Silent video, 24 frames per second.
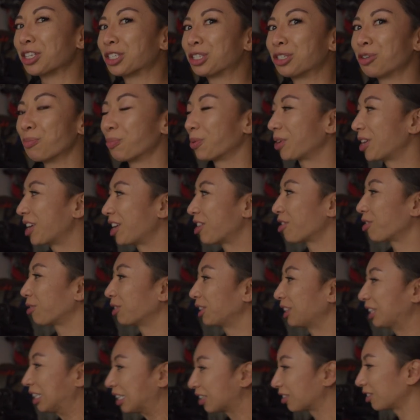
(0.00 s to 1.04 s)
a superhero,
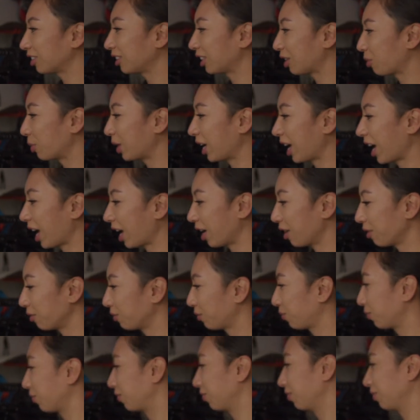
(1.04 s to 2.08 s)
literally we
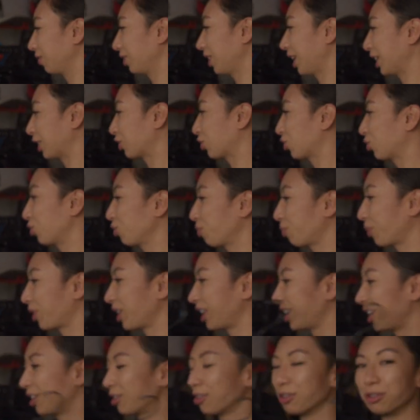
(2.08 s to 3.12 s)
have like
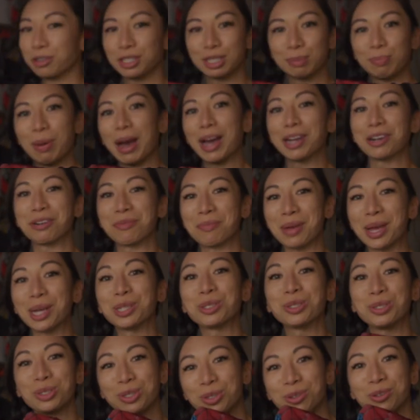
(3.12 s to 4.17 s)
superhero
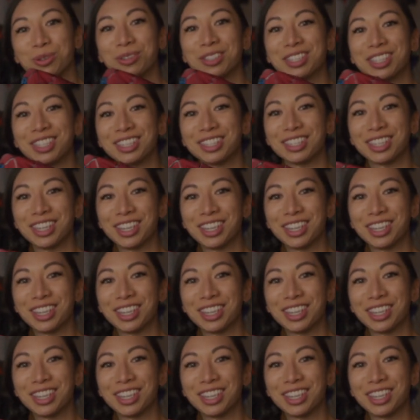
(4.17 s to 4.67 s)
Spider-Man suits.